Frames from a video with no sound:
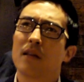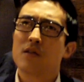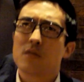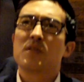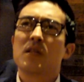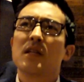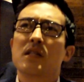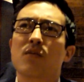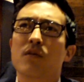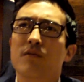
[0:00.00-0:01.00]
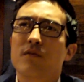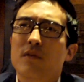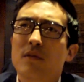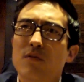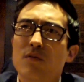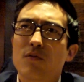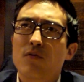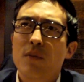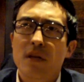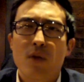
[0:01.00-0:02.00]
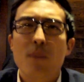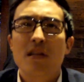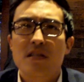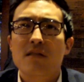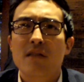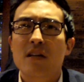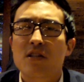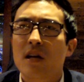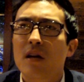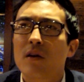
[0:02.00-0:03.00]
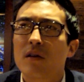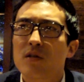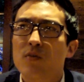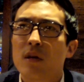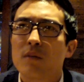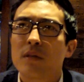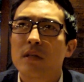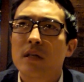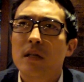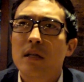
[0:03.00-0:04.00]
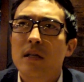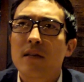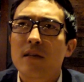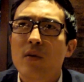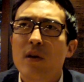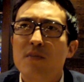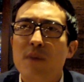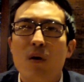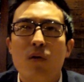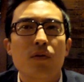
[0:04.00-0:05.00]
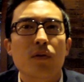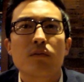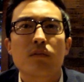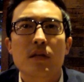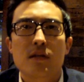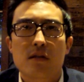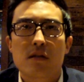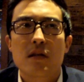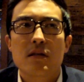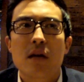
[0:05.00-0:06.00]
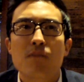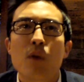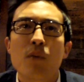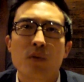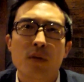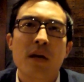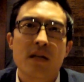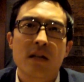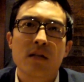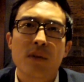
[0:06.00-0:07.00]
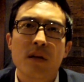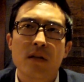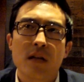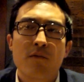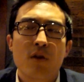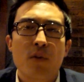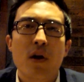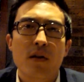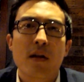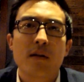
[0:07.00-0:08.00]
there were some scenes that were reminiscent of that in Shanghai Calling as well, but nothing quite as powerful as that moment with Amanda on the Bund. And I'm very proud